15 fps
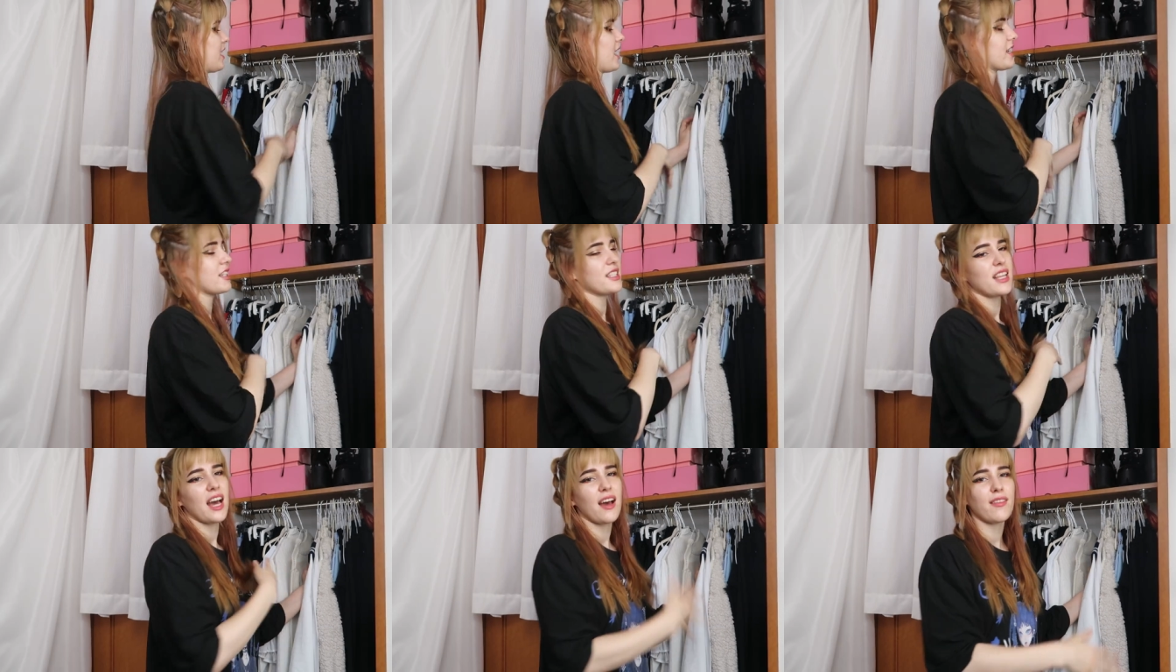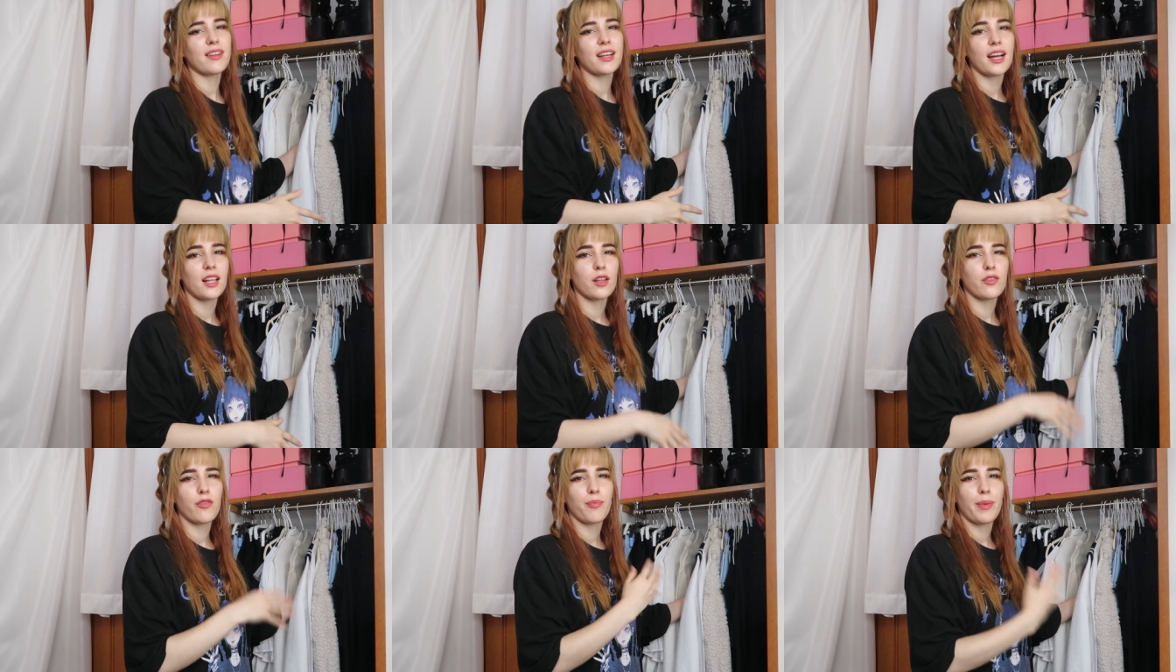And yeah, I just have like
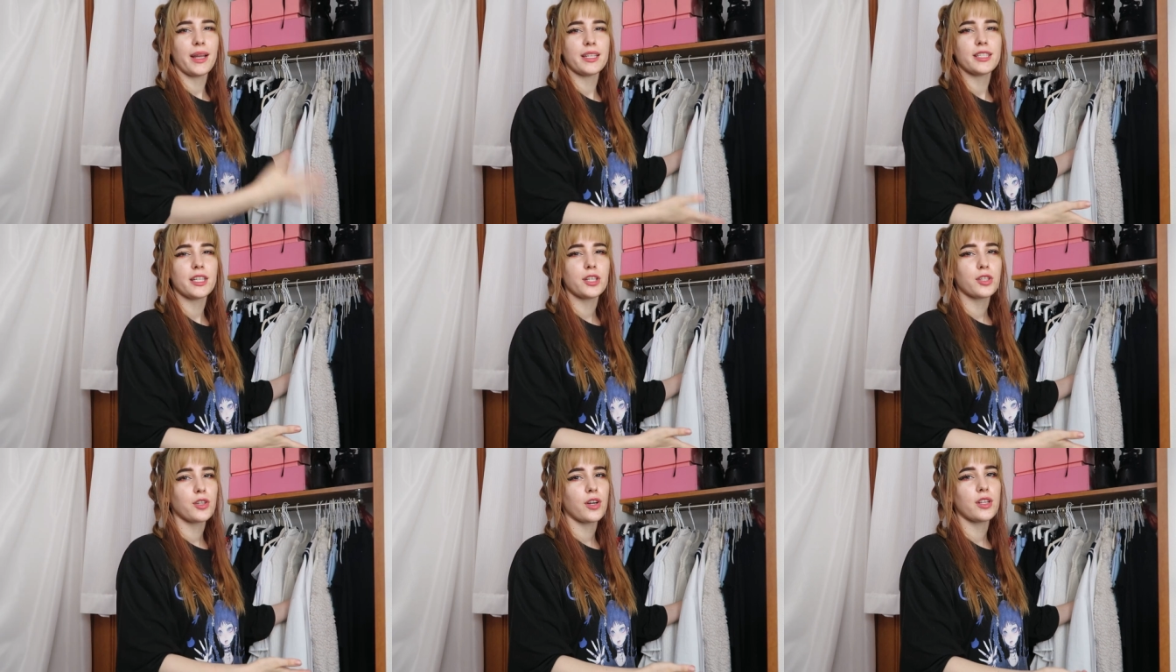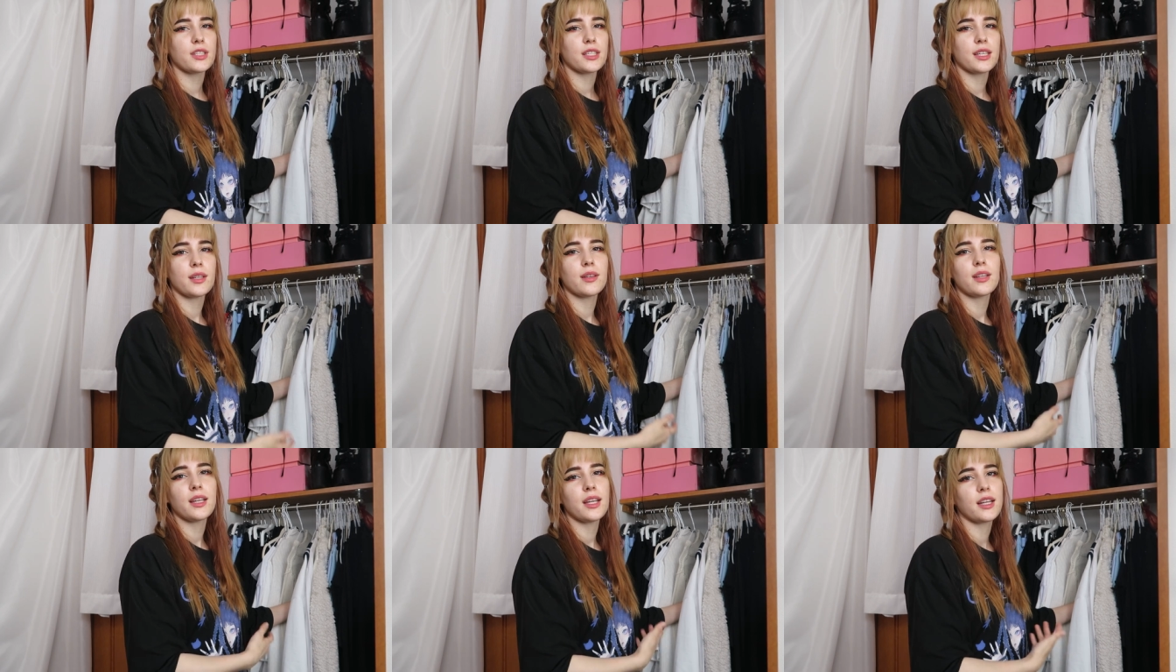a lot of basic shirts
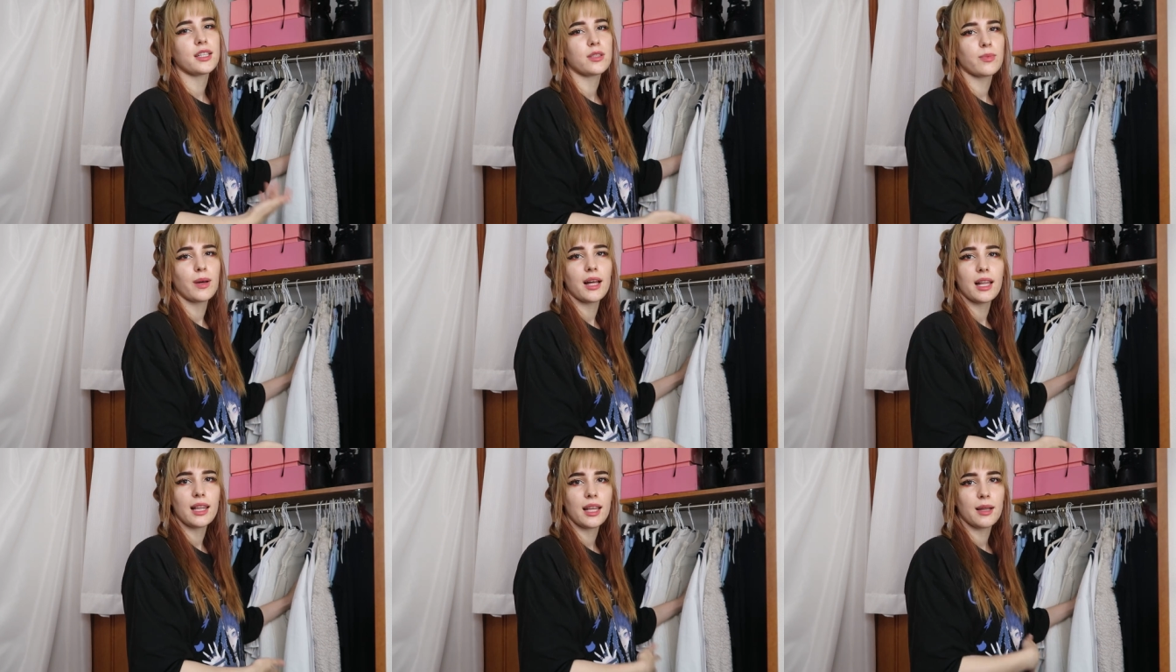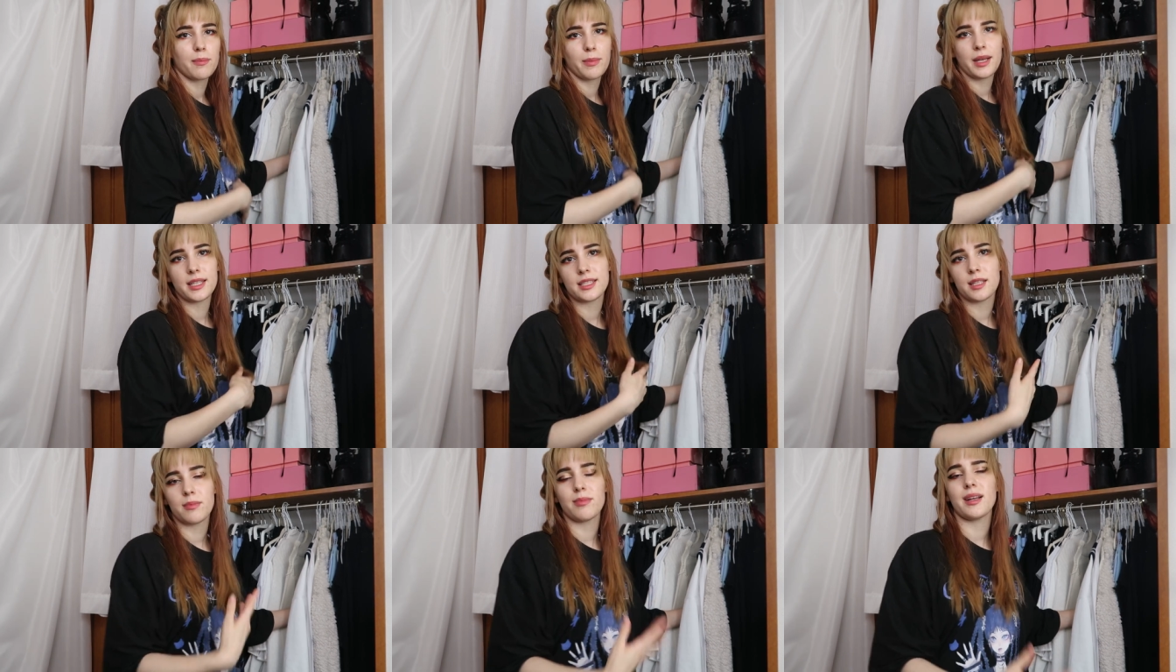in here as well, like
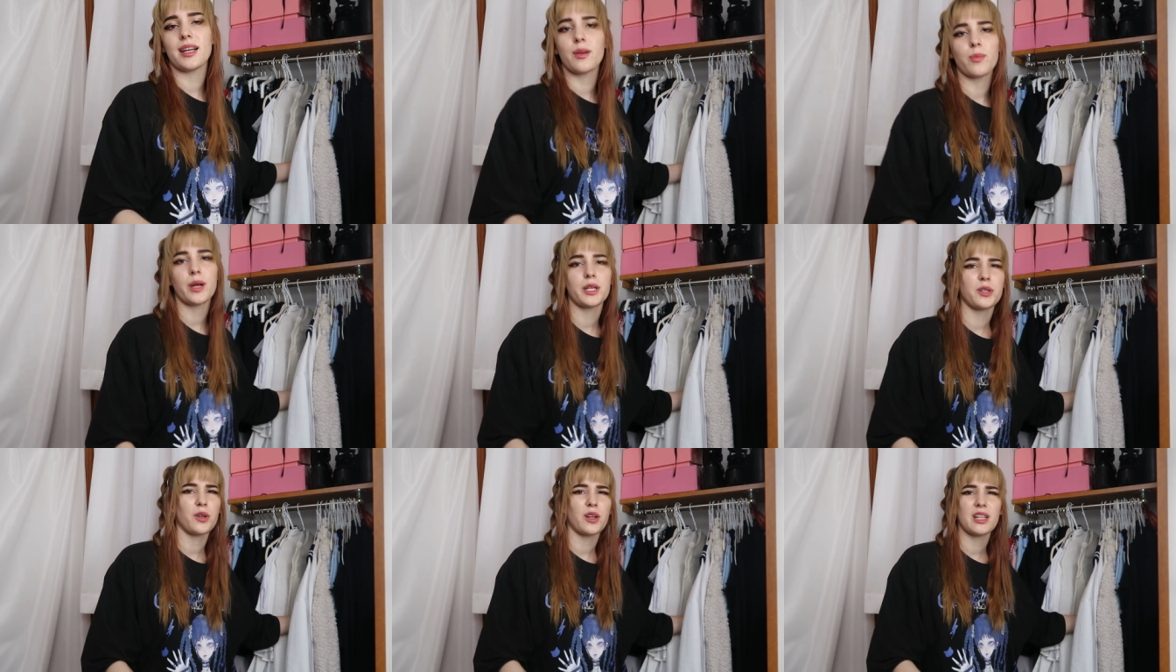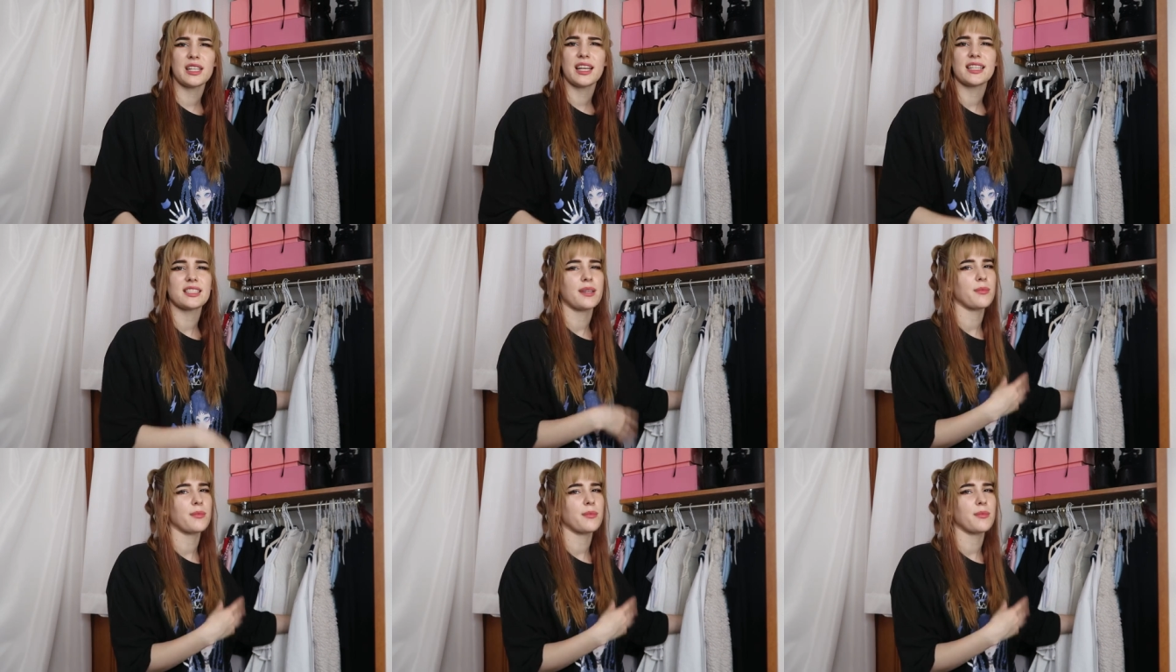basic black and white turtlenecks.